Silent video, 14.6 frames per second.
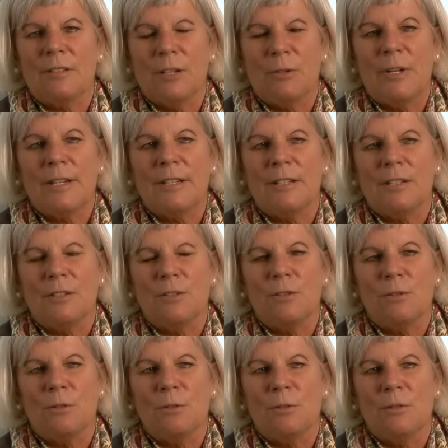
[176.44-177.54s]
directly
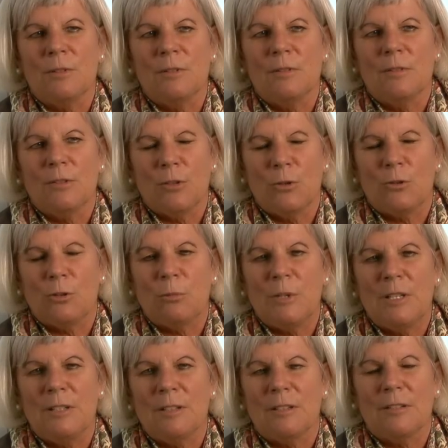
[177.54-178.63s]
to social
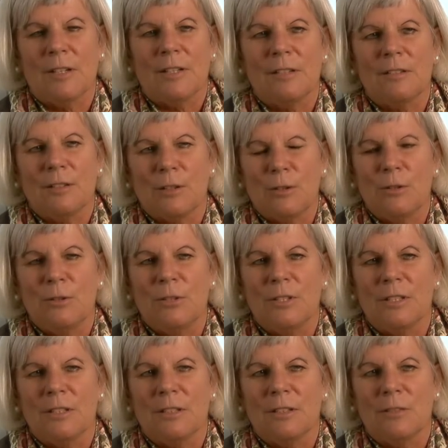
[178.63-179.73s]
media sites,
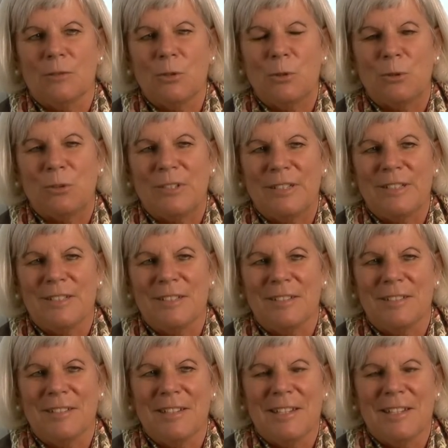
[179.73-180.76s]
including, uh, of course, LinkedIn.